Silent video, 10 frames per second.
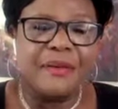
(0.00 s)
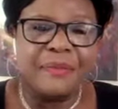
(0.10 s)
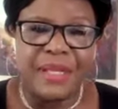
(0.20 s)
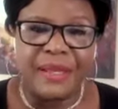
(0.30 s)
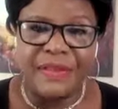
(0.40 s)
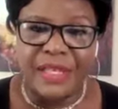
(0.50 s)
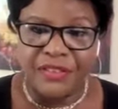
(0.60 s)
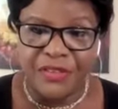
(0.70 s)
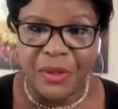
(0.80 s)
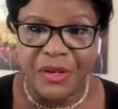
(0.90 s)
Um, I've
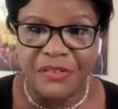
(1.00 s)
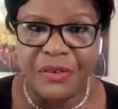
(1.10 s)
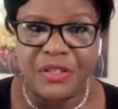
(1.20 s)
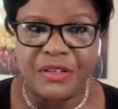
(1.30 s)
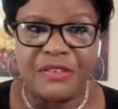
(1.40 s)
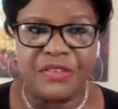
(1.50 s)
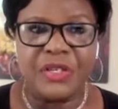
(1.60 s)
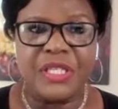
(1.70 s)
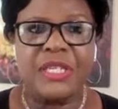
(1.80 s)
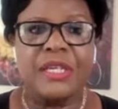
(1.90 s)
done a few interviews on
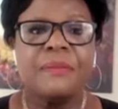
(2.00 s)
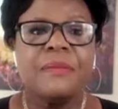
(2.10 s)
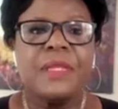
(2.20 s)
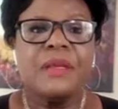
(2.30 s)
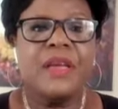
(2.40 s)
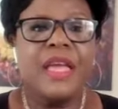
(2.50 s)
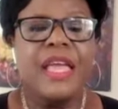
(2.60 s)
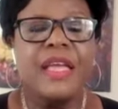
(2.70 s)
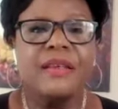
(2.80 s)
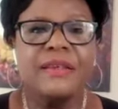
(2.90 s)
diversity,
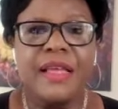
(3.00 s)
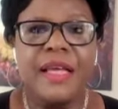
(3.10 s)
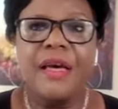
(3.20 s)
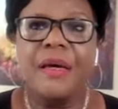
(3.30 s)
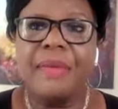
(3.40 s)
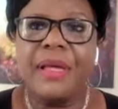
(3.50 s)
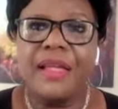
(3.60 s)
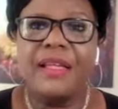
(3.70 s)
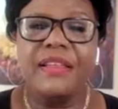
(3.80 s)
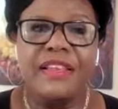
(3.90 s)
and um,
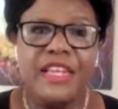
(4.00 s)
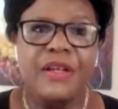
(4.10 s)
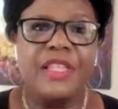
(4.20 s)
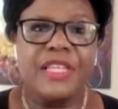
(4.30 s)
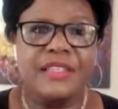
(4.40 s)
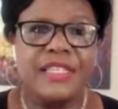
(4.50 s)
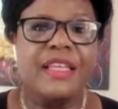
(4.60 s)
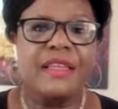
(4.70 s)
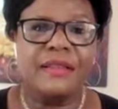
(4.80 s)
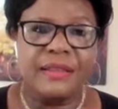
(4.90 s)
uh, you know they
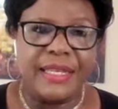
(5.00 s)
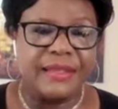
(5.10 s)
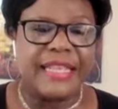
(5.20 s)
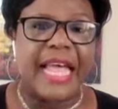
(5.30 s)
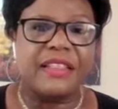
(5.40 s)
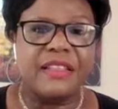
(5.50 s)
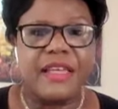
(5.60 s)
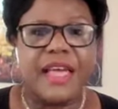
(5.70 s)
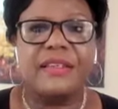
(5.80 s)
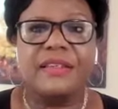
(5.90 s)
say exactly
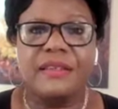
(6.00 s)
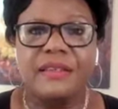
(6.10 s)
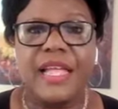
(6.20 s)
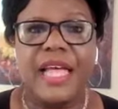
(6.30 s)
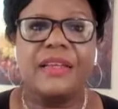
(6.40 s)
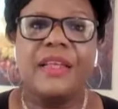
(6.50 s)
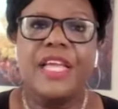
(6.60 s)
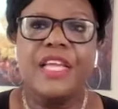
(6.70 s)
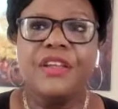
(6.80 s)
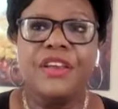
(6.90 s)
that is that
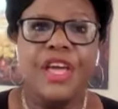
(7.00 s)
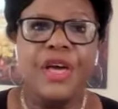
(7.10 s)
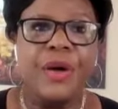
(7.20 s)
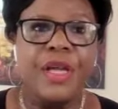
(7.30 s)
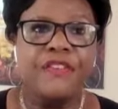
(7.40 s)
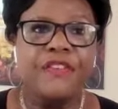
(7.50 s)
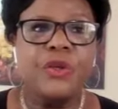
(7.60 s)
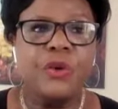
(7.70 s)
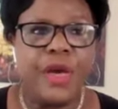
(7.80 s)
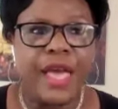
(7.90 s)
you know, if
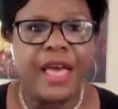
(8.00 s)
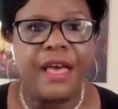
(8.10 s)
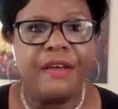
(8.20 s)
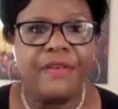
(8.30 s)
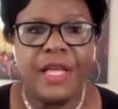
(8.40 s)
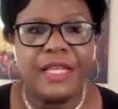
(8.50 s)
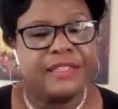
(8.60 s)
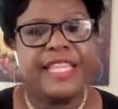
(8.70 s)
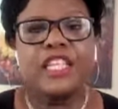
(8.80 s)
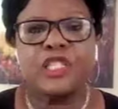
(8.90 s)
you have
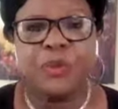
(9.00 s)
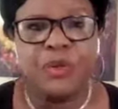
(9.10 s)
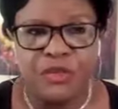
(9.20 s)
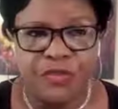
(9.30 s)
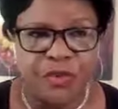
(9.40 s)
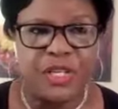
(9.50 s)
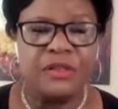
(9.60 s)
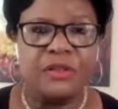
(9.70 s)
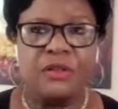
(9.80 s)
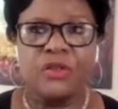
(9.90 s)
a salesperson, for
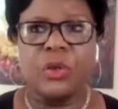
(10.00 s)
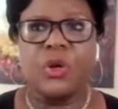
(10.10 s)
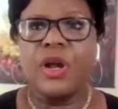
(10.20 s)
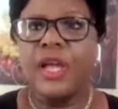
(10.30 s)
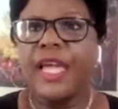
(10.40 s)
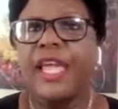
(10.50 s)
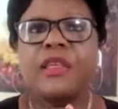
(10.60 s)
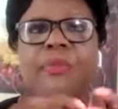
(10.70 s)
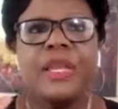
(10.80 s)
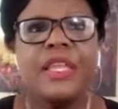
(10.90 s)
instance, or
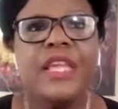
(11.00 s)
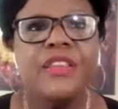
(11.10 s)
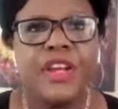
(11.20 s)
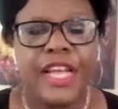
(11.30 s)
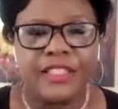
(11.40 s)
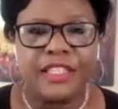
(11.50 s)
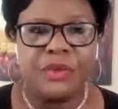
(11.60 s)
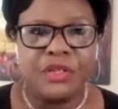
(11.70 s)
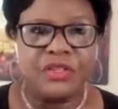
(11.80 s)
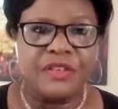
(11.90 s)
anybody in your
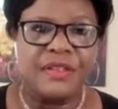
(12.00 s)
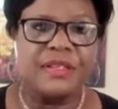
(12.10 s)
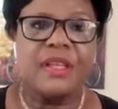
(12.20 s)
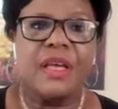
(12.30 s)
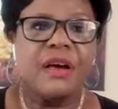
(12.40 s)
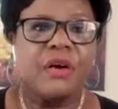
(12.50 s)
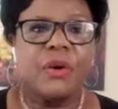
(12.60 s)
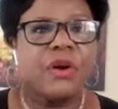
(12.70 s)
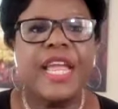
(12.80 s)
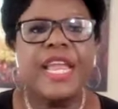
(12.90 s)
customer service
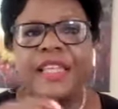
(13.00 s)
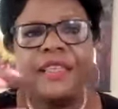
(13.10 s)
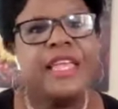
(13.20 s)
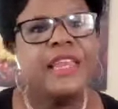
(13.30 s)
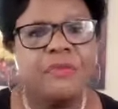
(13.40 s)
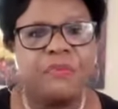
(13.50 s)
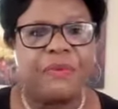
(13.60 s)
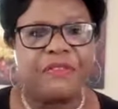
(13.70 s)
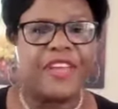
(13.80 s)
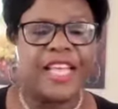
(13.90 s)
or any any
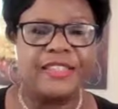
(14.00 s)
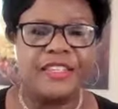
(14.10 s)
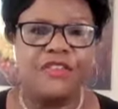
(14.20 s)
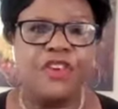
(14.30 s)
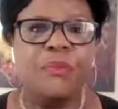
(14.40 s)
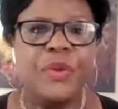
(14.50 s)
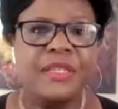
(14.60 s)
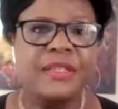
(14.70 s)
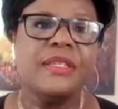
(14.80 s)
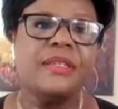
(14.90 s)
facet of your
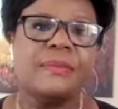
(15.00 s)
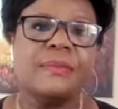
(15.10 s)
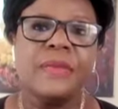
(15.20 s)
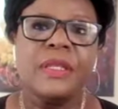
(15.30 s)
business,